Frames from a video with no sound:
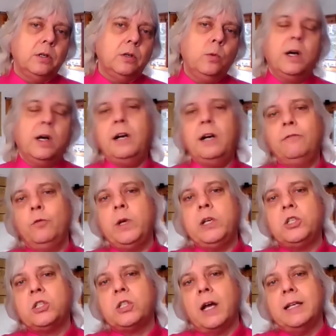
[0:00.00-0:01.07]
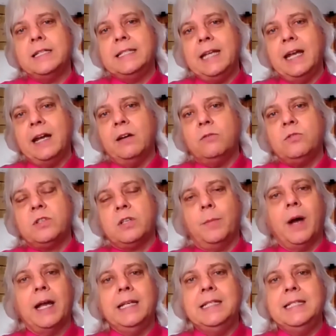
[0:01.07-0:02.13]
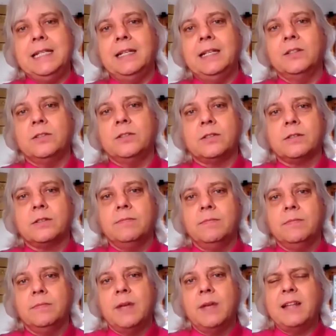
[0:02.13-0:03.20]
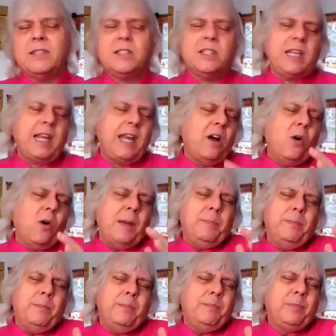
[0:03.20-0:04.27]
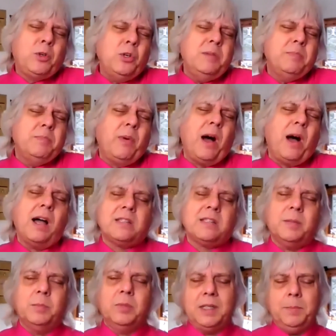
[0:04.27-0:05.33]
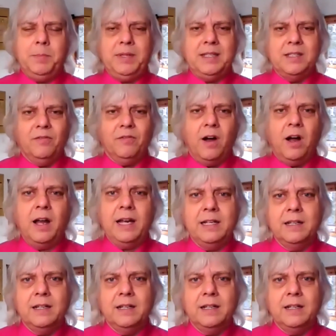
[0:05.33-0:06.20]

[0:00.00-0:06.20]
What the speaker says: Where have we shut down some ideas and say, oh, I couldn't possibly be divine?